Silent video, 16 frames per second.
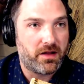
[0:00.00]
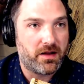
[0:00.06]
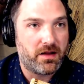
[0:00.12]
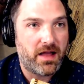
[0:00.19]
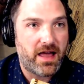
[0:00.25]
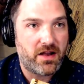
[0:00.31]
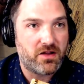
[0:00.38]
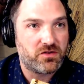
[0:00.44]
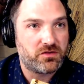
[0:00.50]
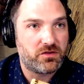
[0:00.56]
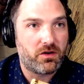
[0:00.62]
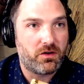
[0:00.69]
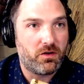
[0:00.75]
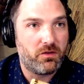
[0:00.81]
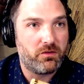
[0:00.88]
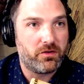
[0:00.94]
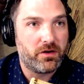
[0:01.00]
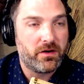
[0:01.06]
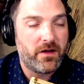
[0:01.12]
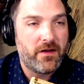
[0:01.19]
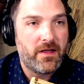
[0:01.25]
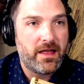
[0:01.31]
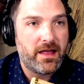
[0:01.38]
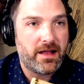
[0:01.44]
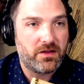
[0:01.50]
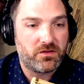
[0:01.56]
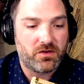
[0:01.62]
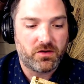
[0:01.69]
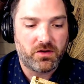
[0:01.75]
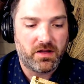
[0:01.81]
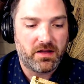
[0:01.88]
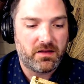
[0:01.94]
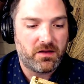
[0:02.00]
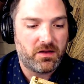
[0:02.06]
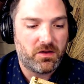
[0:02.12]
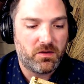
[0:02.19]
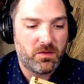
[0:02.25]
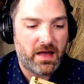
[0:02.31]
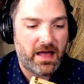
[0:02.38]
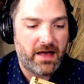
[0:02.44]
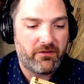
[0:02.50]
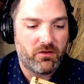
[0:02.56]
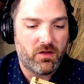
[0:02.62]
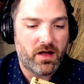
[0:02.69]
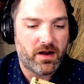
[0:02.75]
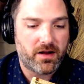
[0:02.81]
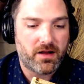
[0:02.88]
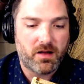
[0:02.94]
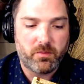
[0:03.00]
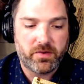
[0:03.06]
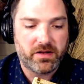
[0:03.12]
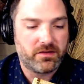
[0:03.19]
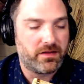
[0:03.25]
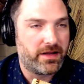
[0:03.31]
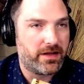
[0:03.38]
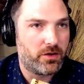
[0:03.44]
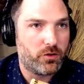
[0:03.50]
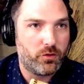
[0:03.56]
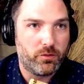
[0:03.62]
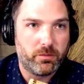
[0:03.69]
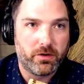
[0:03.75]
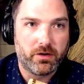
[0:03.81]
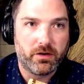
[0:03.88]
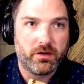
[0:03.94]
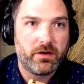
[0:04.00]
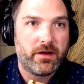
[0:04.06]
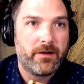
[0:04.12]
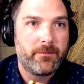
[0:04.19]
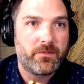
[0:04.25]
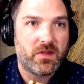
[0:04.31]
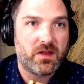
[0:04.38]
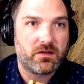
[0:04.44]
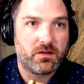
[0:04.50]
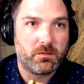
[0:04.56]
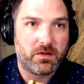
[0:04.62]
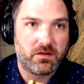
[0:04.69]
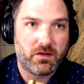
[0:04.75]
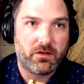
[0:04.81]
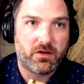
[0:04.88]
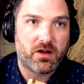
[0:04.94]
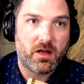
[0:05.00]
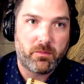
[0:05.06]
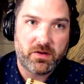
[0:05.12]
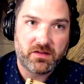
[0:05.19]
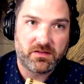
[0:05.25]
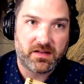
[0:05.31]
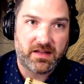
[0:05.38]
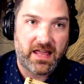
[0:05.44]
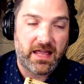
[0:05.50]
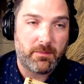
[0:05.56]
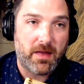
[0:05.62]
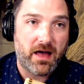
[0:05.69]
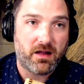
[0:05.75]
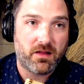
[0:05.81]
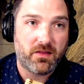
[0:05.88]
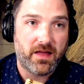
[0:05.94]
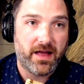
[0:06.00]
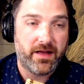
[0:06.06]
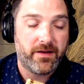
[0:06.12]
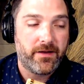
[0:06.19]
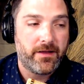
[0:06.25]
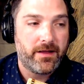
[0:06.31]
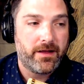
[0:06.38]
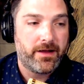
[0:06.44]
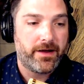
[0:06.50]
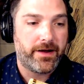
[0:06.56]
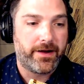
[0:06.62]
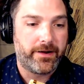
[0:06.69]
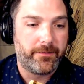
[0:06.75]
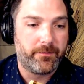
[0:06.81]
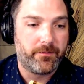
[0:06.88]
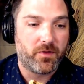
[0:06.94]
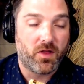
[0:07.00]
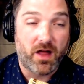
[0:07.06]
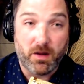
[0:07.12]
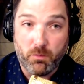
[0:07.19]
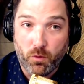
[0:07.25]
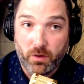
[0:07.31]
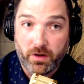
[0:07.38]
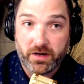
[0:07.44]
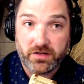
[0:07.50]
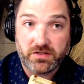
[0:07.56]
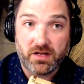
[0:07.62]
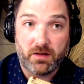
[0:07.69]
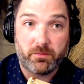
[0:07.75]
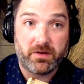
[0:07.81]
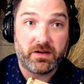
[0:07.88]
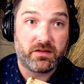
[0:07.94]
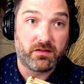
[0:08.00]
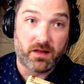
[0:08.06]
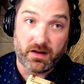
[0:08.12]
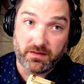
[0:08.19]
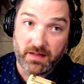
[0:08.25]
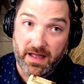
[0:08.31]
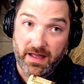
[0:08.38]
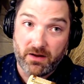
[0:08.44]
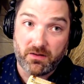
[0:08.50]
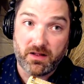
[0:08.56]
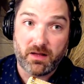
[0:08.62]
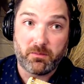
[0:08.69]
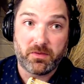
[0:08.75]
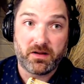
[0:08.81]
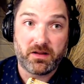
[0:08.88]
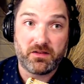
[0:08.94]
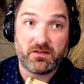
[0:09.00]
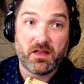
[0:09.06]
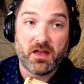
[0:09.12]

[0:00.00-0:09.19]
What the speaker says: had to start over. And so you have a lot of companies like Uber and some of these other companies that came out of that. A lot of mortgage companies, a lot of title companies.